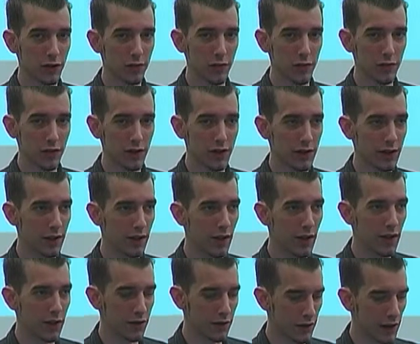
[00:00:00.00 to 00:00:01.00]
community.
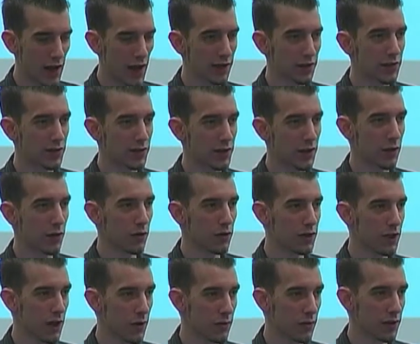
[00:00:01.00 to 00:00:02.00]
You're not the
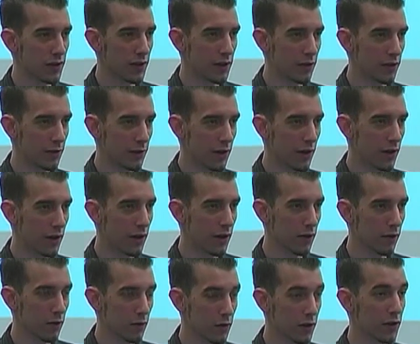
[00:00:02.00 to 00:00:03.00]
stereotype we think they
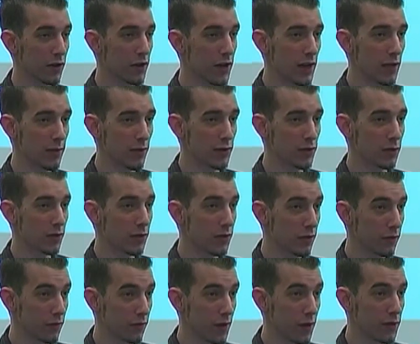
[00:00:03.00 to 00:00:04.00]
are. We're your neighbors, we're
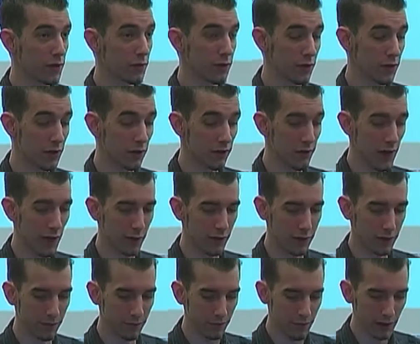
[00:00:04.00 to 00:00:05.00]
your friends, we're your
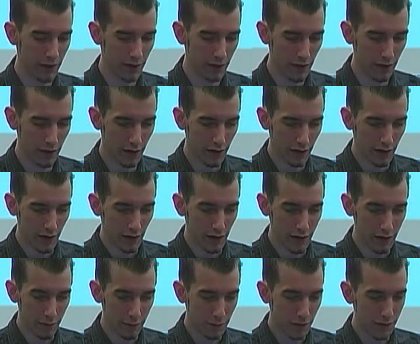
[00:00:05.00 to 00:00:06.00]
family.
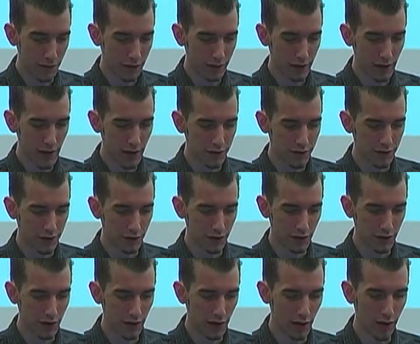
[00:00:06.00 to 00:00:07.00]
And if funding allows, you
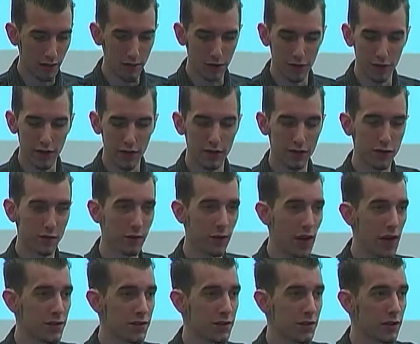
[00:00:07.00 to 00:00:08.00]
can. It's
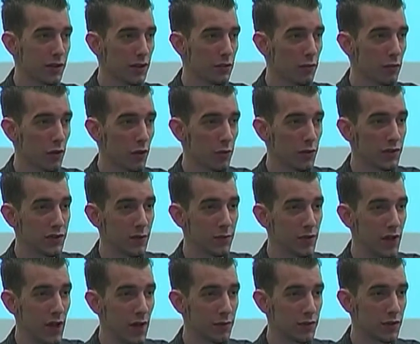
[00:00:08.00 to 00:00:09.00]
surprisingly affordable
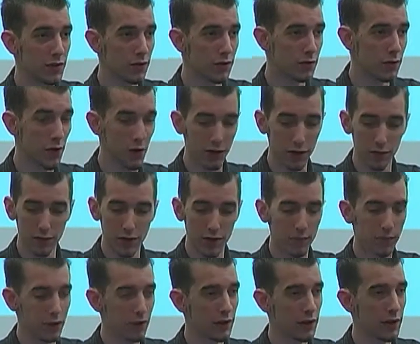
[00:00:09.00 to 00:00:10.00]
sometimes to target
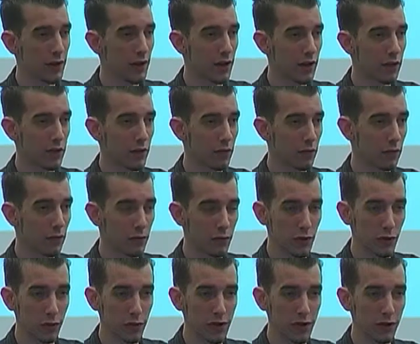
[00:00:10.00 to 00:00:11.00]
people in
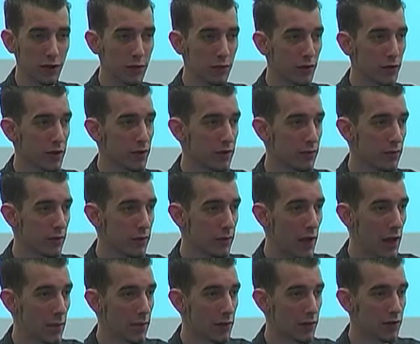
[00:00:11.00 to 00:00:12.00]
your weekly print
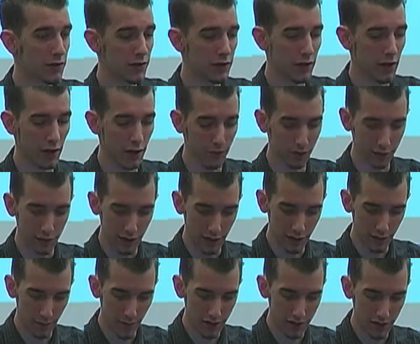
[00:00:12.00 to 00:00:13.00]
papers.
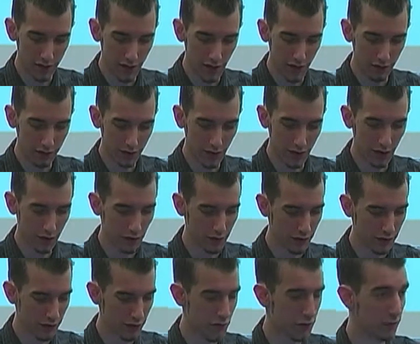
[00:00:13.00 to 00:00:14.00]
Get the message out there,
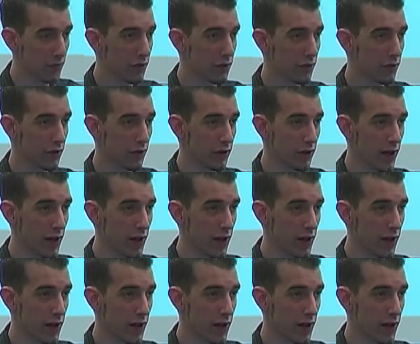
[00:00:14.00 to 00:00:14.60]
whether there's a bill or an